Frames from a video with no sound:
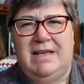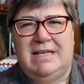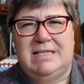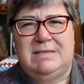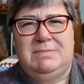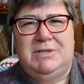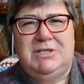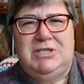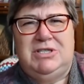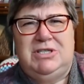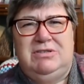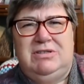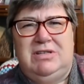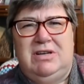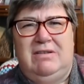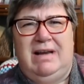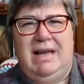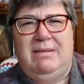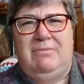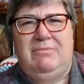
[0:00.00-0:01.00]
That's my
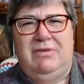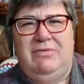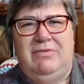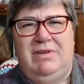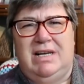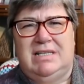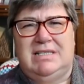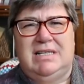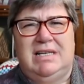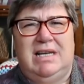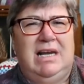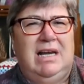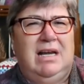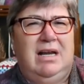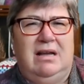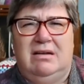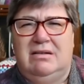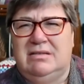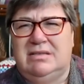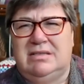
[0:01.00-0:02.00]
studio lamp reflecting in
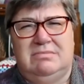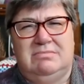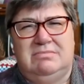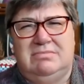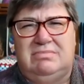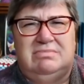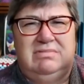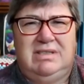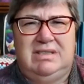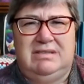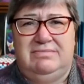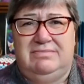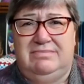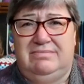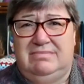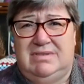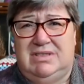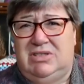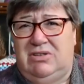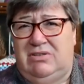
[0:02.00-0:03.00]
glass. And yeah,
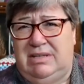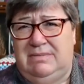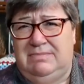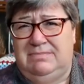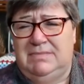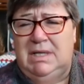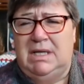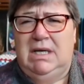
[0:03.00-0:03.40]
sorry.